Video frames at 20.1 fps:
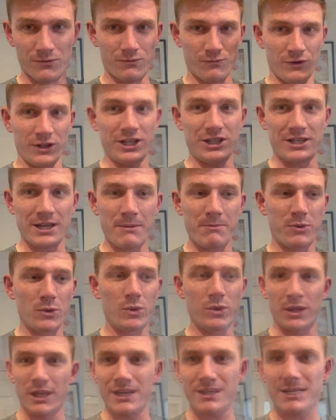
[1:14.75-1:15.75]
Really
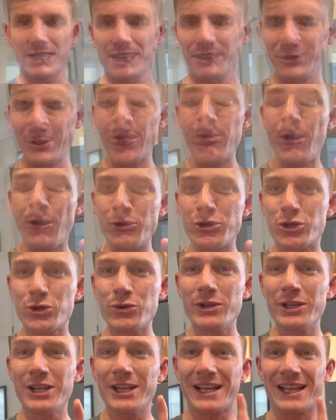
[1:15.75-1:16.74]
simple, let's get it. Now, I'll show
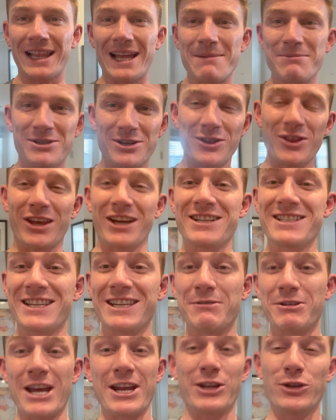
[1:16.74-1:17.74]
you the clips and things
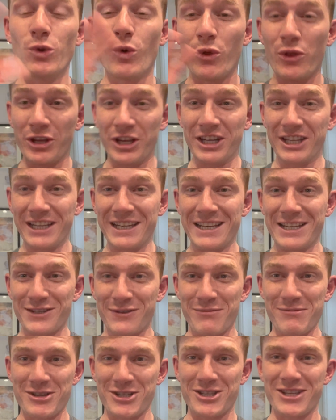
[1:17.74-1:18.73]
and ignore the ingredients
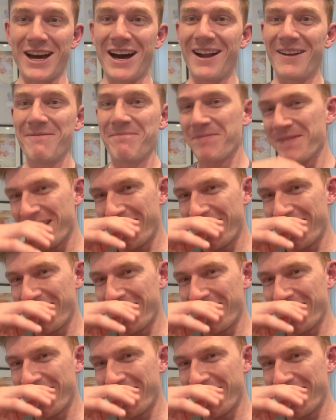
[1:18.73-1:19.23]
from the start.